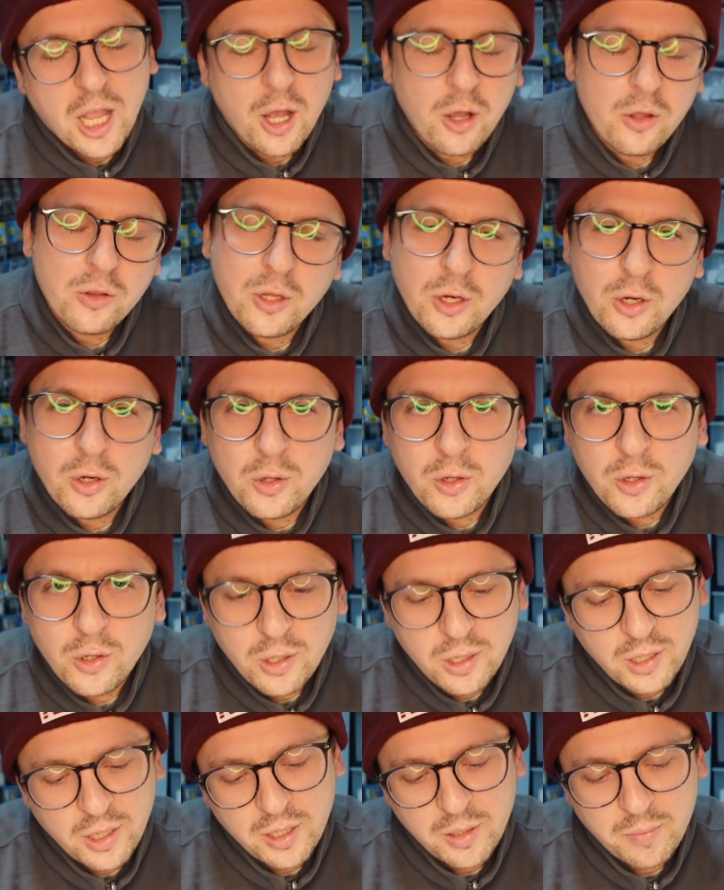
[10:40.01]
out the
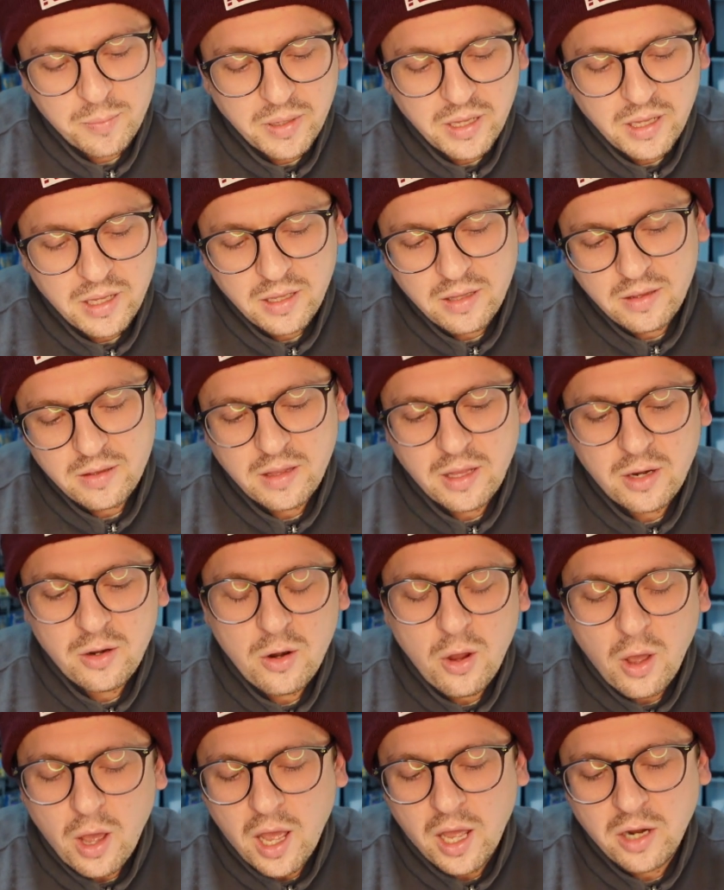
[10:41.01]
lure a little bit. They're
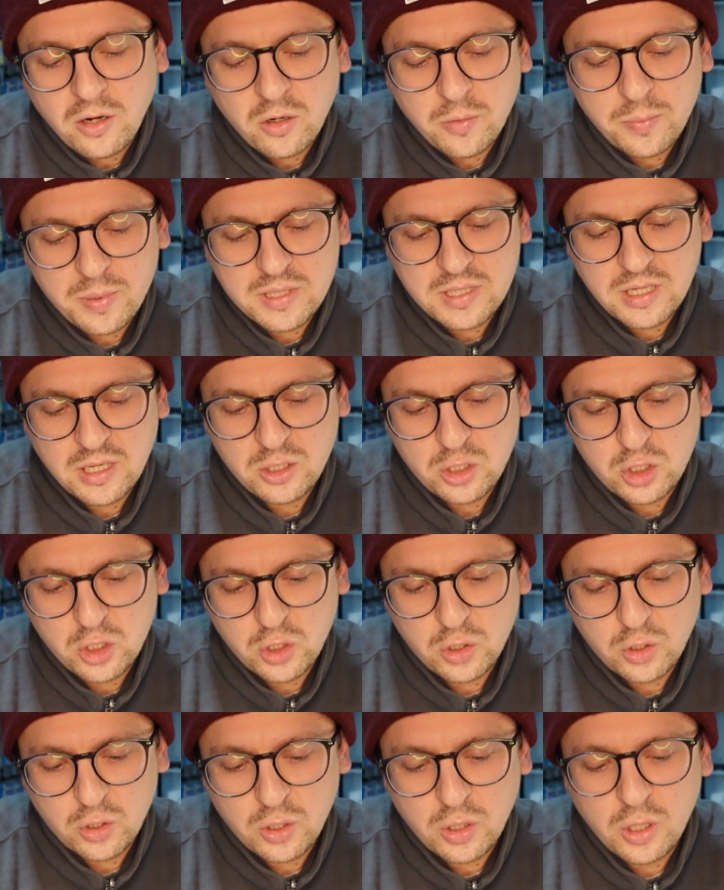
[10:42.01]
not 100%
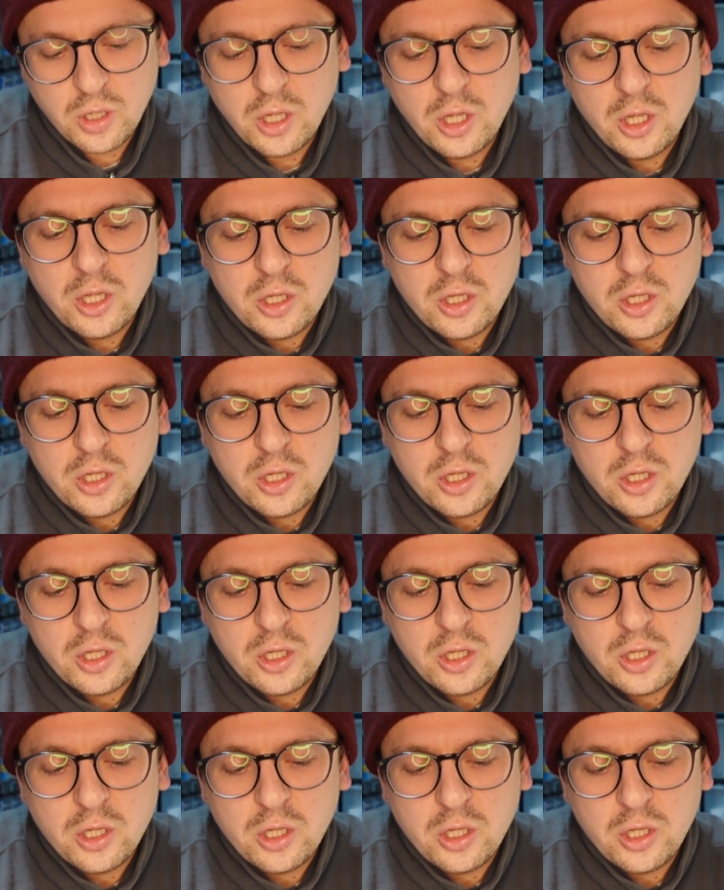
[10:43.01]
sure.